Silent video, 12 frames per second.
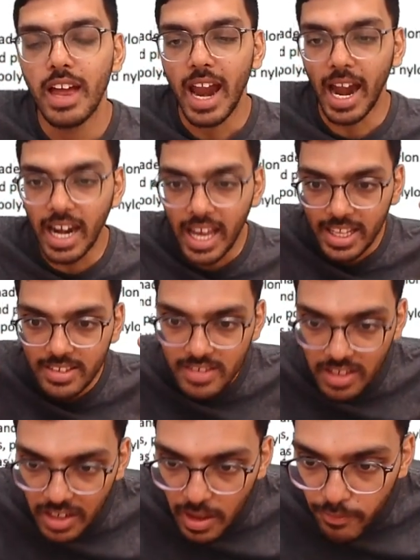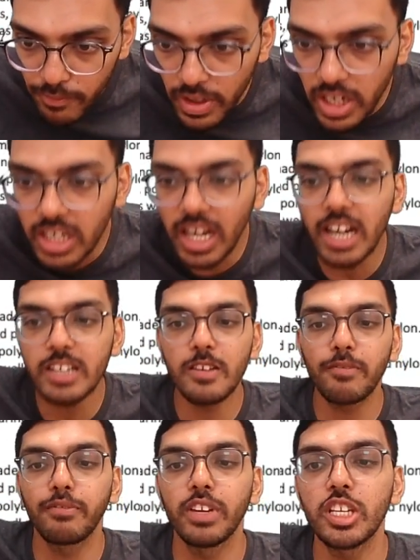and hence different kinds of
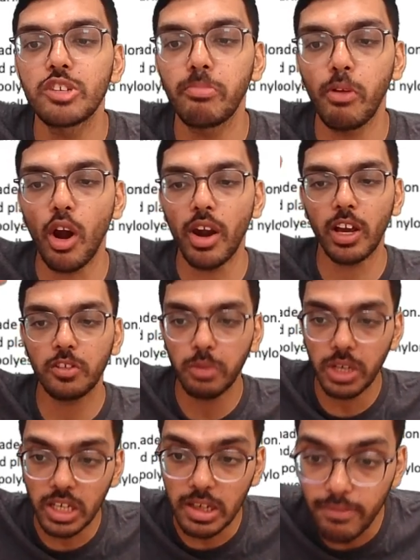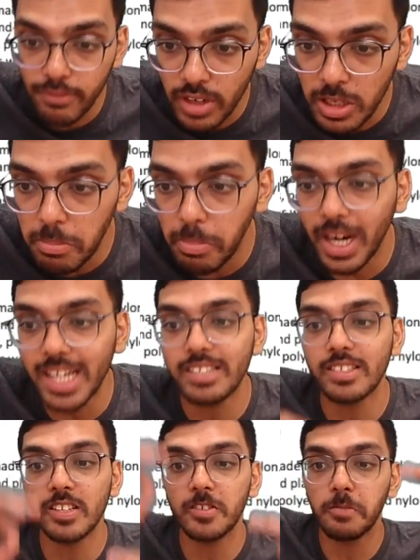finished products with different prices,